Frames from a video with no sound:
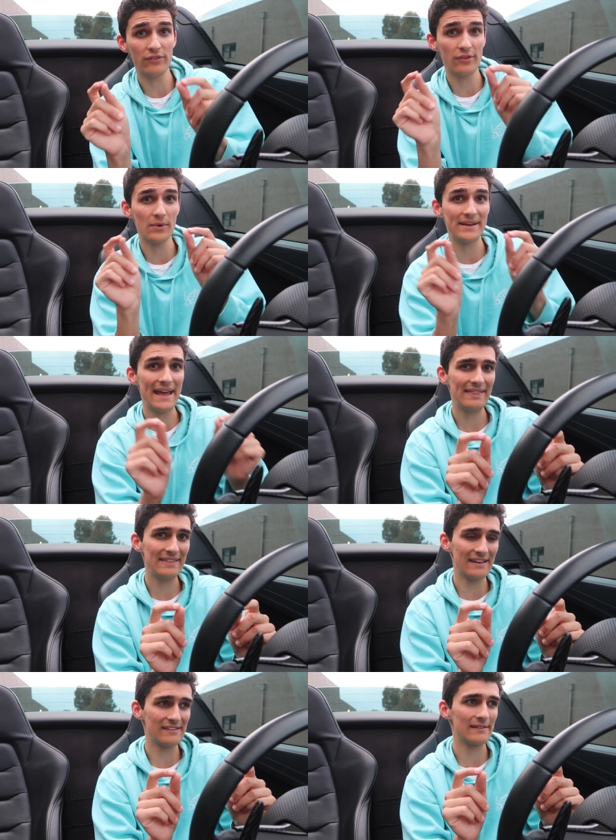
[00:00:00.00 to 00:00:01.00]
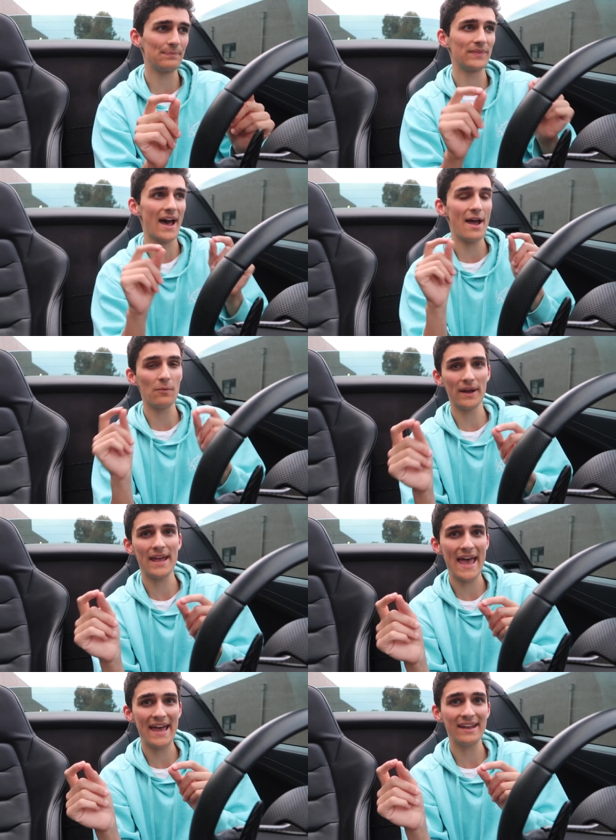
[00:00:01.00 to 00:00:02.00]
So get this, I went
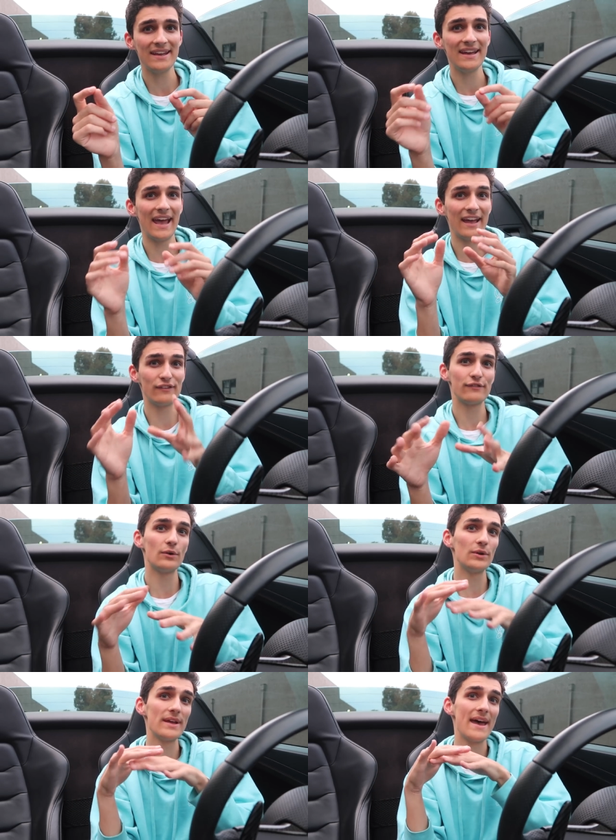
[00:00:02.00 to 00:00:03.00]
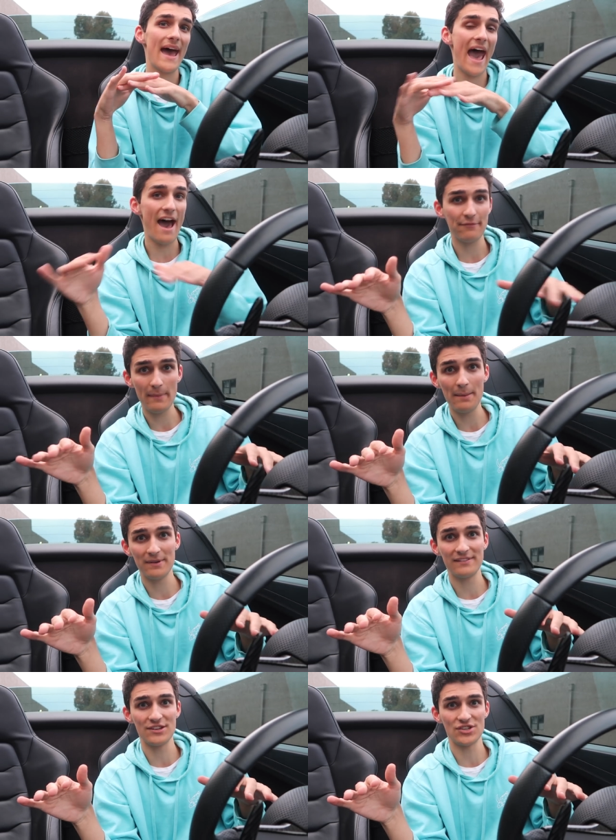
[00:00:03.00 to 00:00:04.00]
ahead and sold half my
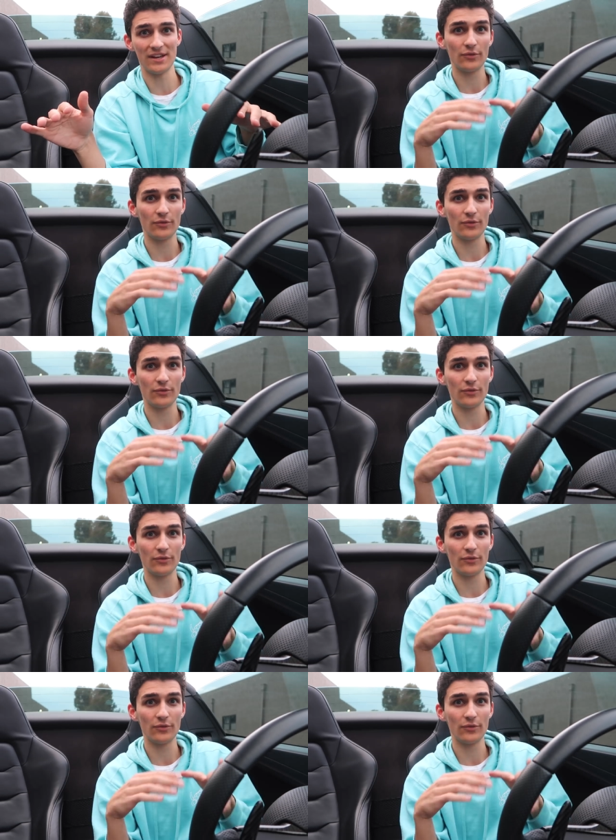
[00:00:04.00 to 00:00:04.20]
position.